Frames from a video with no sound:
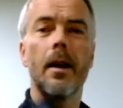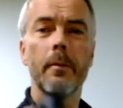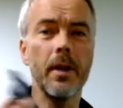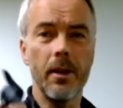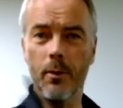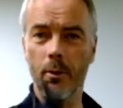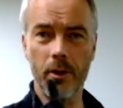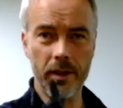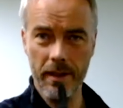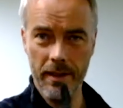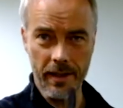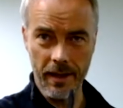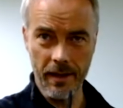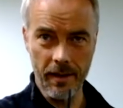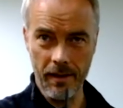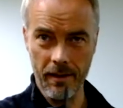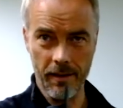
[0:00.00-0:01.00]
I mean, order
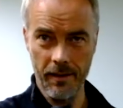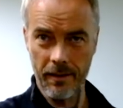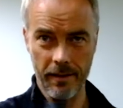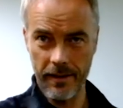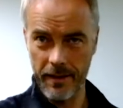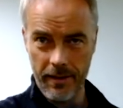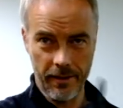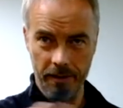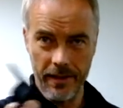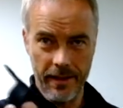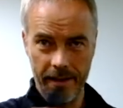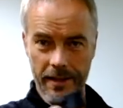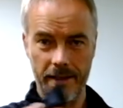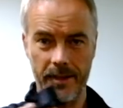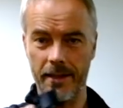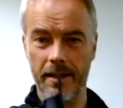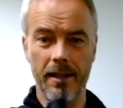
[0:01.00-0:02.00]
10. You know,
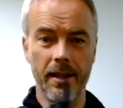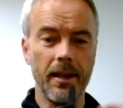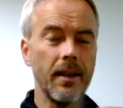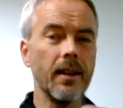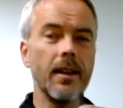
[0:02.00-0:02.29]
this is,